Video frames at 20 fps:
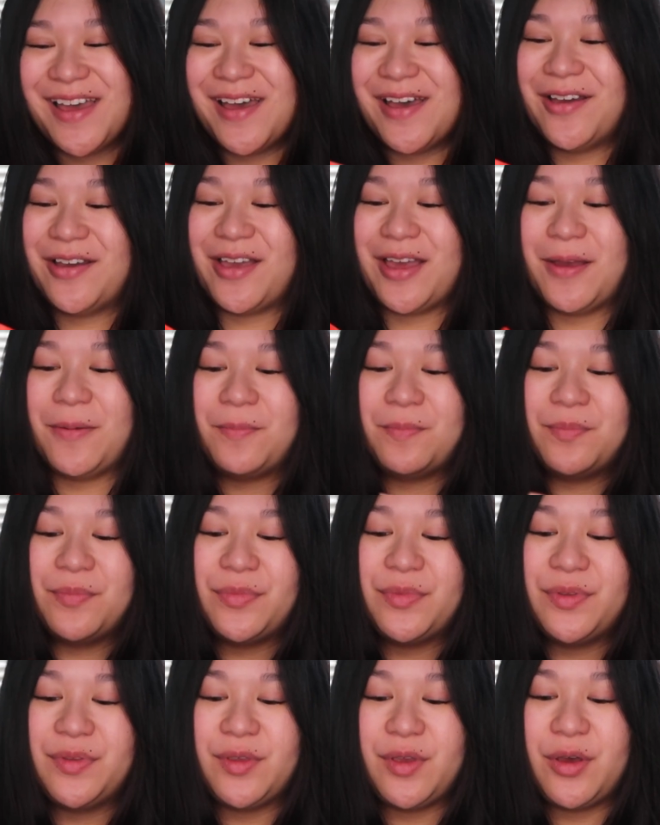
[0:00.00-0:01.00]
Okay,
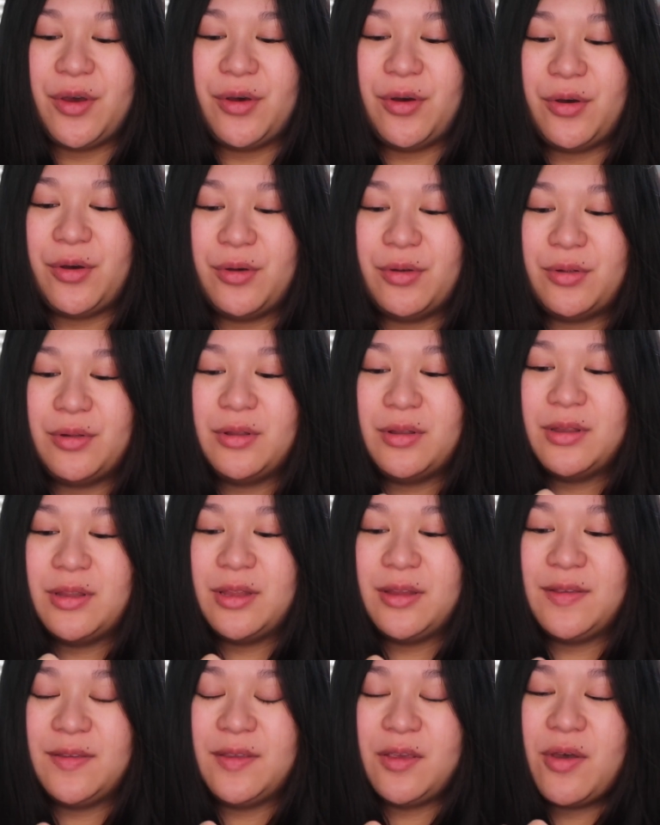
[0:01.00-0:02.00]
so
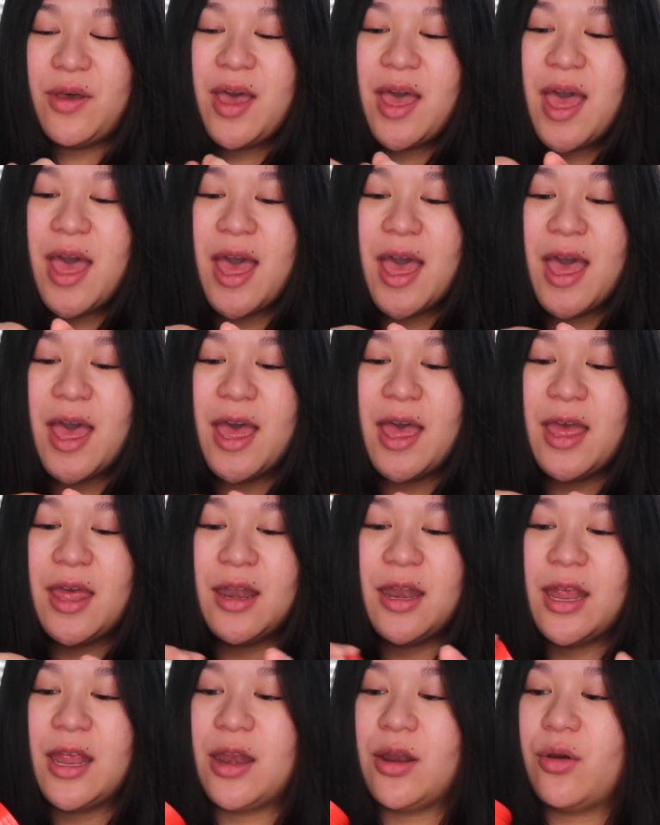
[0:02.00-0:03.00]
let's go
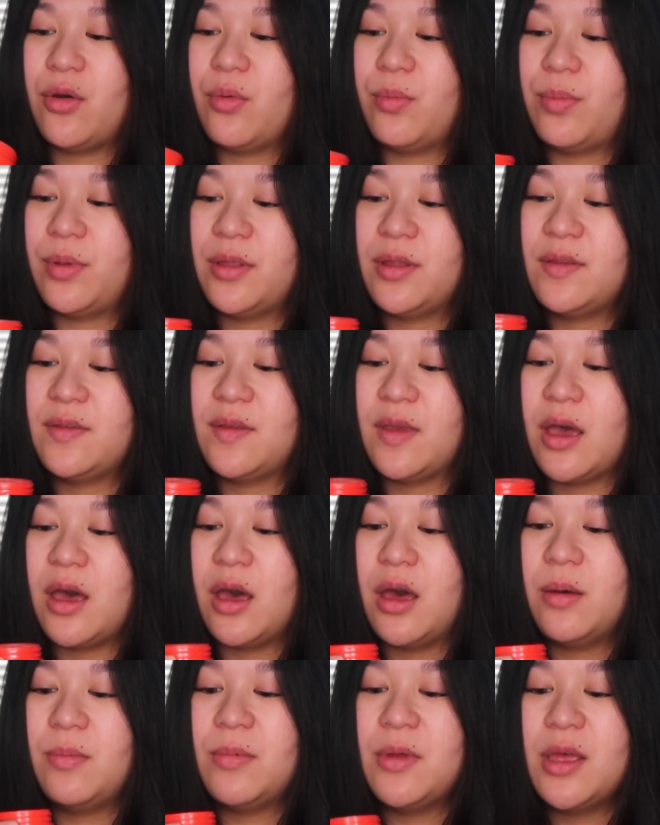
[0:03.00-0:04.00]
ahead and open this
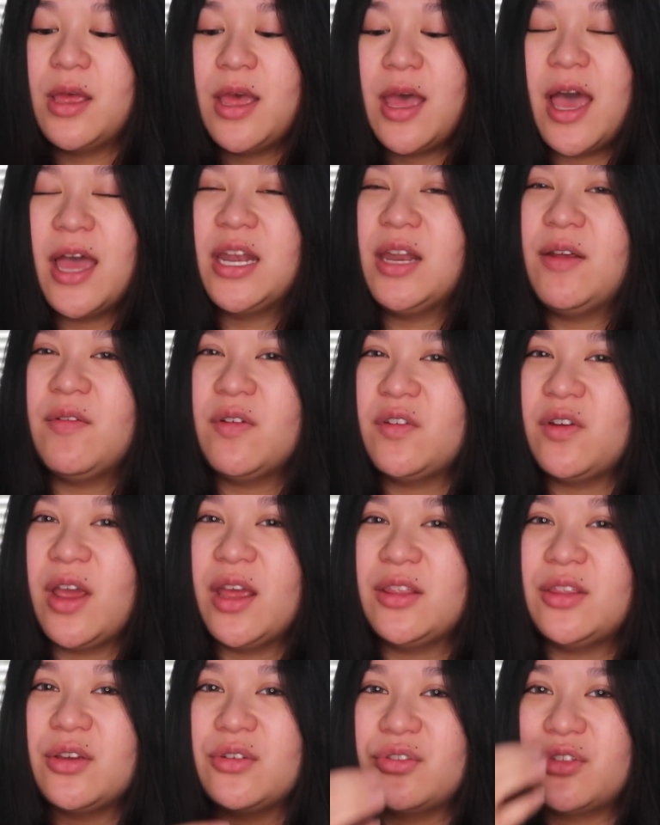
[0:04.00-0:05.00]
up. I never
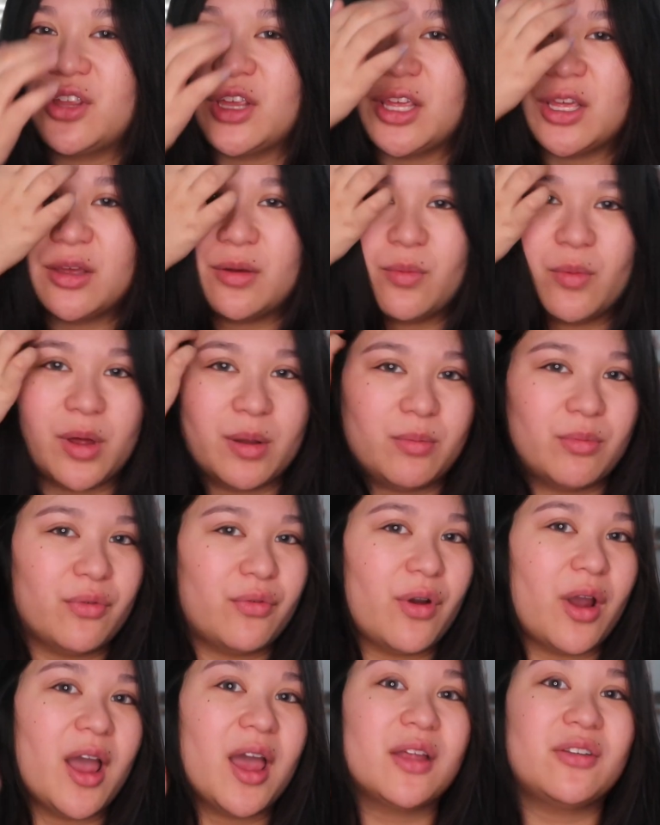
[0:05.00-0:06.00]
tried their cheek one
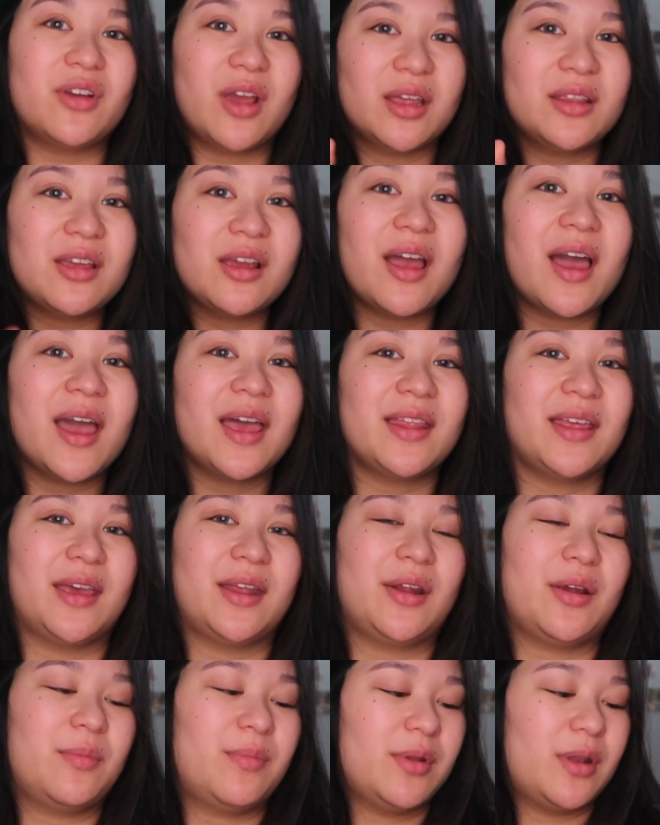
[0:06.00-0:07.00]
before. I tried their
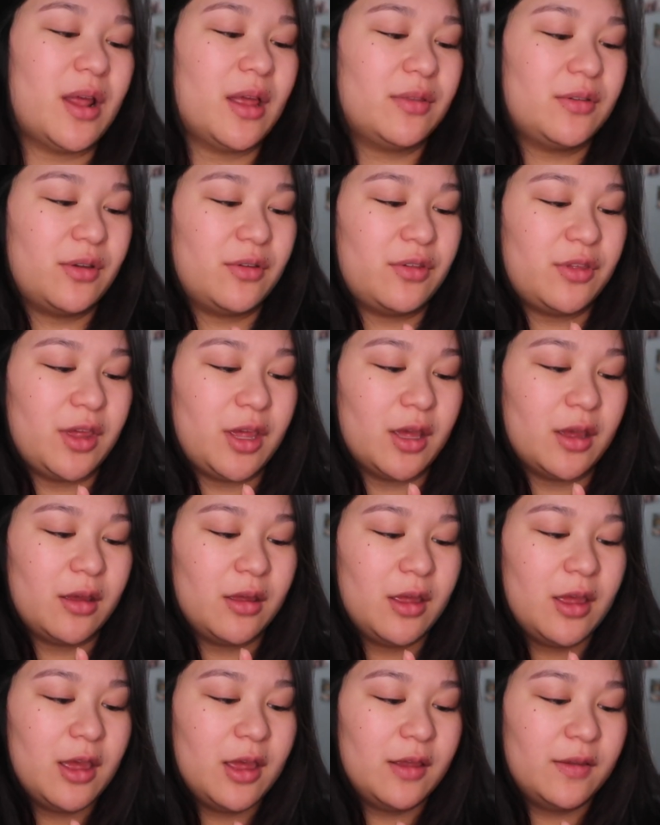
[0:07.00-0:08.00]
highlighter, but not their cheek.
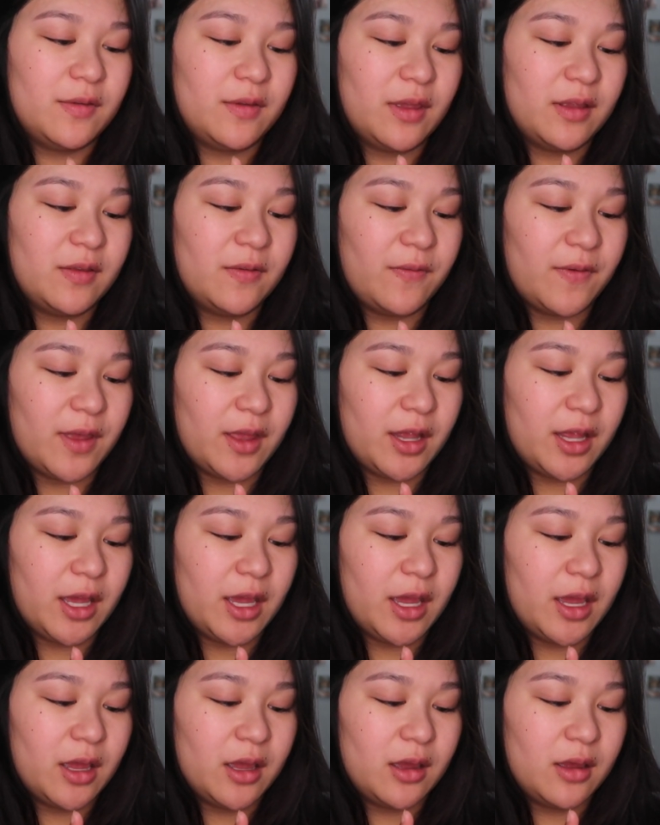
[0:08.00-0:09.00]
So let's feel
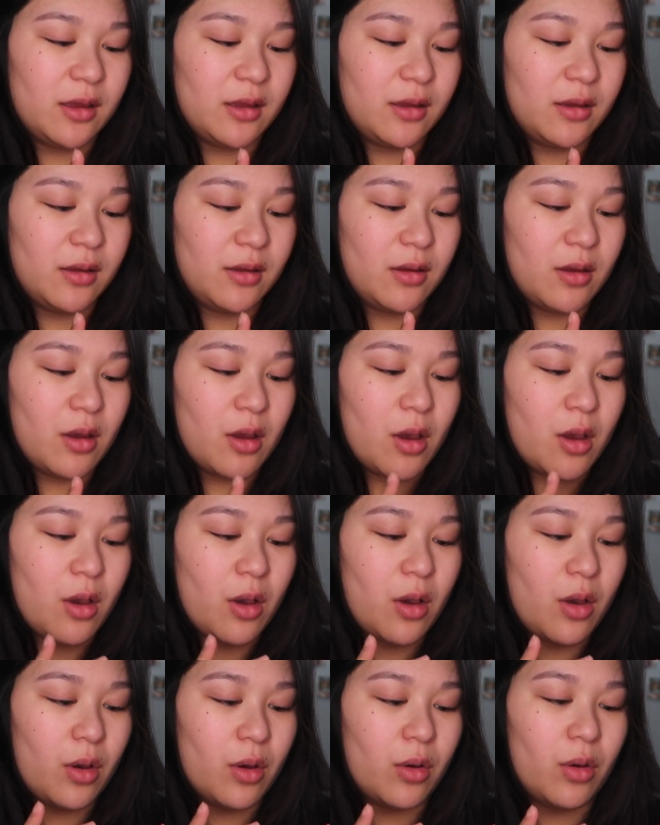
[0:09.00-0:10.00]
it.
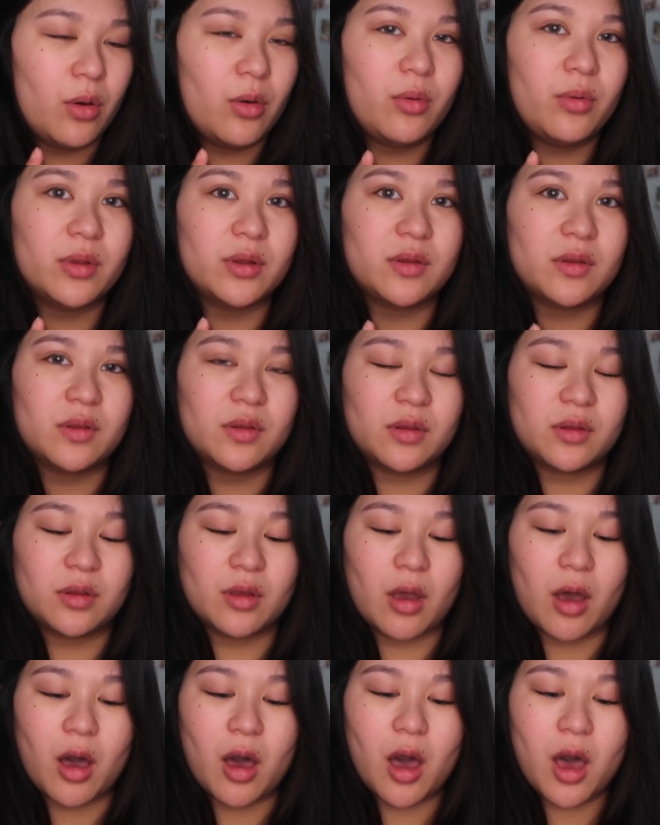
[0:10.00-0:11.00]
Oh, it's
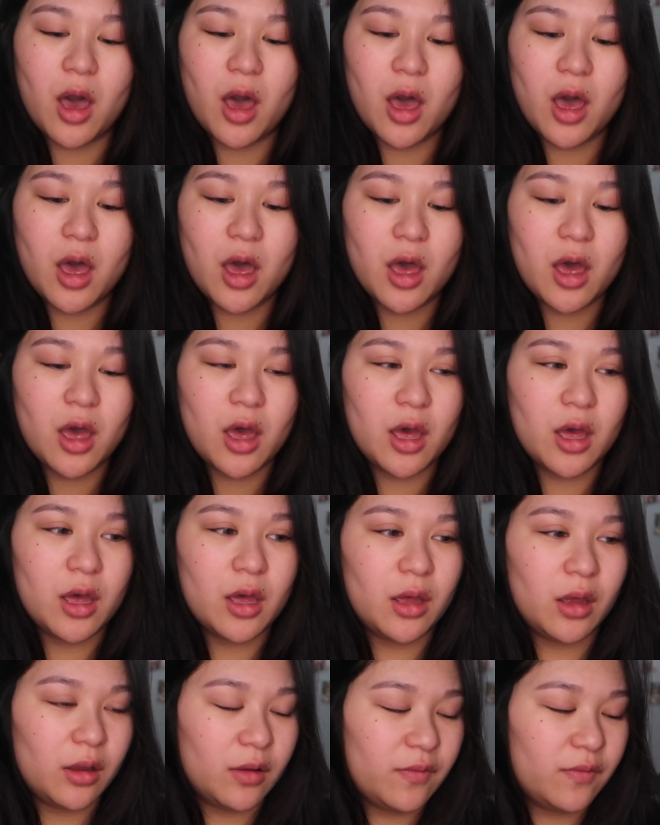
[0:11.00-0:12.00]

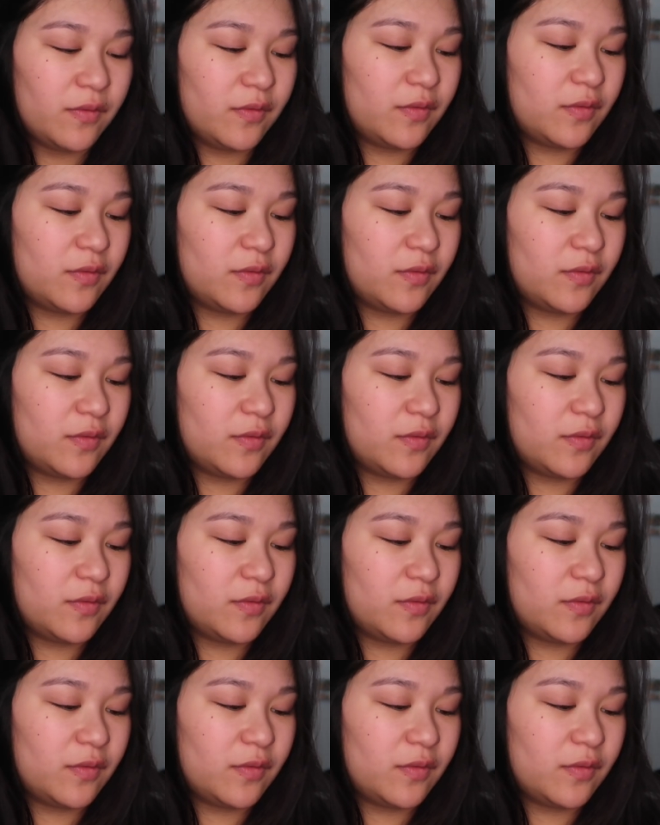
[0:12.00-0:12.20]
soft.